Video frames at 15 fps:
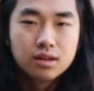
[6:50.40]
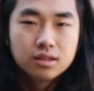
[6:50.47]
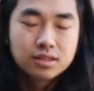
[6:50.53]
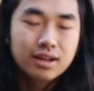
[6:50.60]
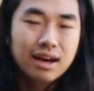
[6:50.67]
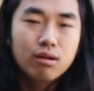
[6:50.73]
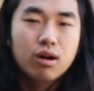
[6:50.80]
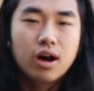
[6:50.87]
So
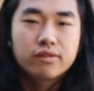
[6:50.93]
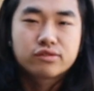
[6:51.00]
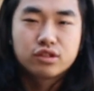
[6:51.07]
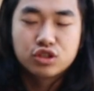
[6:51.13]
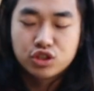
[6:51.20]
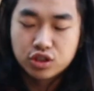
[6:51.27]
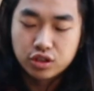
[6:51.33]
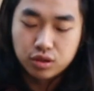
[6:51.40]
how
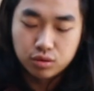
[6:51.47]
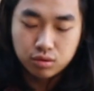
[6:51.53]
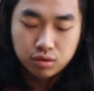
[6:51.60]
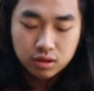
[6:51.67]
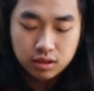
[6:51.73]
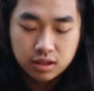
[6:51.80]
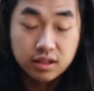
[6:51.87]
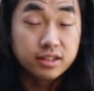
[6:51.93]
often should you
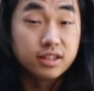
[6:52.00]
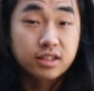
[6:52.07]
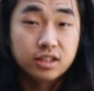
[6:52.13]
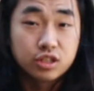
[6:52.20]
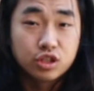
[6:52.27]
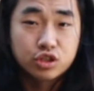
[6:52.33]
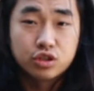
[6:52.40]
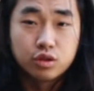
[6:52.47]
clean and
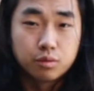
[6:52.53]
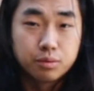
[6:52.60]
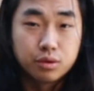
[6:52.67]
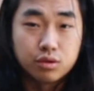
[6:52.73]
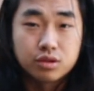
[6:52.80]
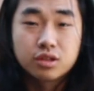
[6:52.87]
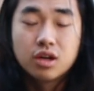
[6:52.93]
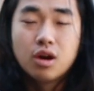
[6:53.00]
condition your
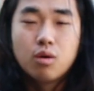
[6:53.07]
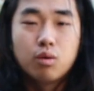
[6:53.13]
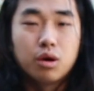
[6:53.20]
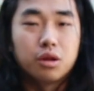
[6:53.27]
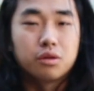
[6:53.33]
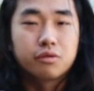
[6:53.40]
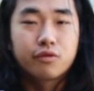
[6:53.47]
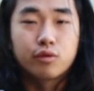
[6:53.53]
boots?
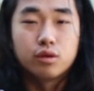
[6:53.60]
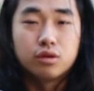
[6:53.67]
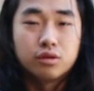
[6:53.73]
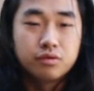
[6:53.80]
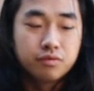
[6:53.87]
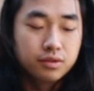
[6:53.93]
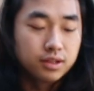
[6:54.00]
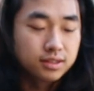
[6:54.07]
Well, for
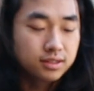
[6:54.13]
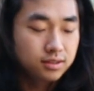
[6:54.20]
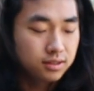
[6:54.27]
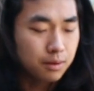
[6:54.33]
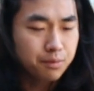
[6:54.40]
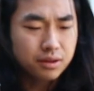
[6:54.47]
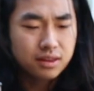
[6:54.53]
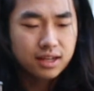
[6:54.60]

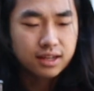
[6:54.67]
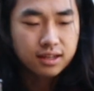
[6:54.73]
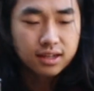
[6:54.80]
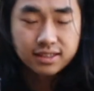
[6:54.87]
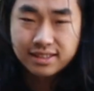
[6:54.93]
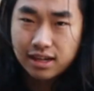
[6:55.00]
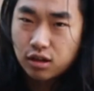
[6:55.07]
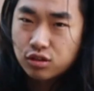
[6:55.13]
something like a
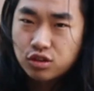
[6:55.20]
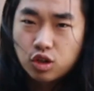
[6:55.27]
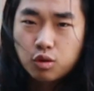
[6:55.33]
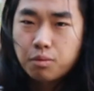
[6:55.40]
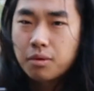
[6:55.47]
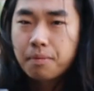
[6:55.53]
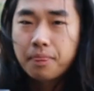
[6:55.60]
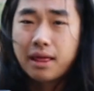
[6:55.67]
saddle
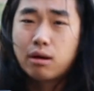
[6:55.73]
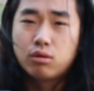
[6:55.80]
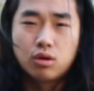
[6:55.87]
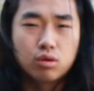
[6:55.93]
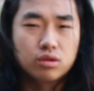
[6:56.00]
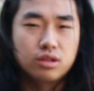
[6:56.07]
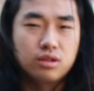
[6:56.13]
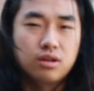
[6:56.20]
soap, I would
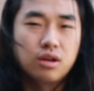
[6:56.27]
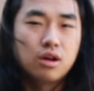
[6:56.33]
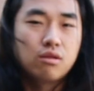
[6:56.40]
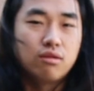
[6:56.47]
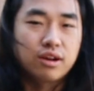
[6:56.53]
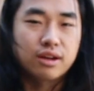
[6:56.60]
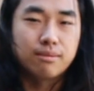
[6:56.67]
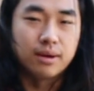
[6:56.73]
only
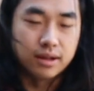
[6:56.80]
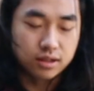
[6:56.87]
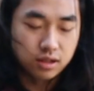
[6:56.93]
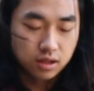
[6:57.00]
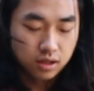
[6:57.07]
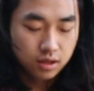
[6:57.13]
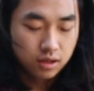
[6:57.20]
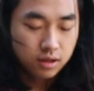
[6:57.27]
recommend
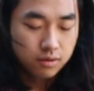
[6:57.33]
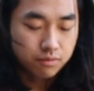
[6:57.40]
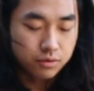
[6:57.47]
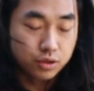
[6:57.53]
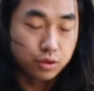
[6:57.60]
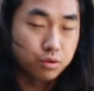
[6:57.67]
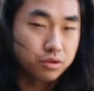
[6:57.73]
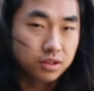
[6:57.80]

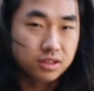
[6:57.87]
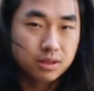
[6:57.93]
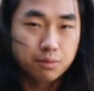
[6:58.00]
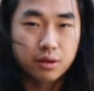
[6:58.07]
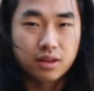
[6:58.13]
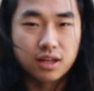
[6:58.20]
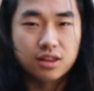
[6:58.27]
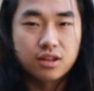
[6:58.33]
using
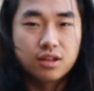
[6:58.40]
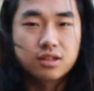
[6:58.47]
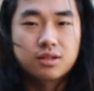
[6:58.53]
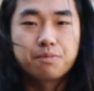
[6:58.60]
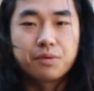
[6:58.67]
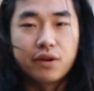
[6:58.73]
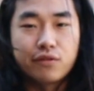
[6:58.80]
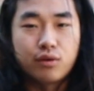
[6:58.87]
something like this
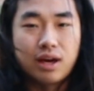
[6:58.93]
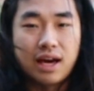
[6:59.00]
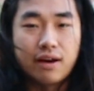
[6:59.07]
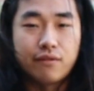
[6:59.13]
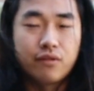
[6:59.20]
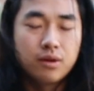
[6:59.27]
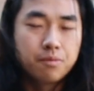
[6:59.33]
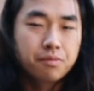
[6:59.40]
if you
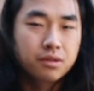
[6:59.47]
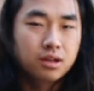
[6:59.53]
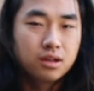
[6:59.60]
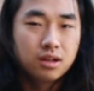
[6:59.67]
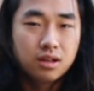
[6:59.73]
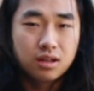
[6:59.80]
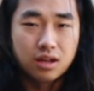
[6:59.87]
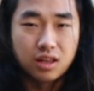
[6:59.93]
have
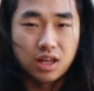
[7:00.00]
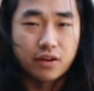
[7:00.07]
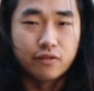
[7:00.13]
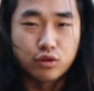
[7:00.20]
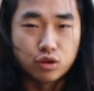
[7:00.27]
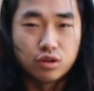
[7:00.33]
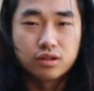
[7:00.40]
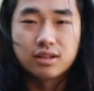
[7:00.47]
a lot of
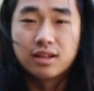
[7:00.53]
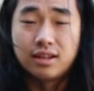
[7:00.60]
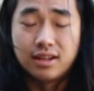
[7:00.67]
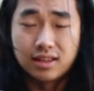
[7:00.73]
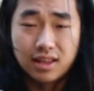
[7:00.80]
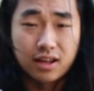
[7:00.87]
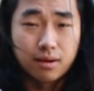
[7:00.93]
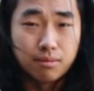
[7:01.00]
dirt and then
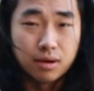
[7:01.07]
a lot of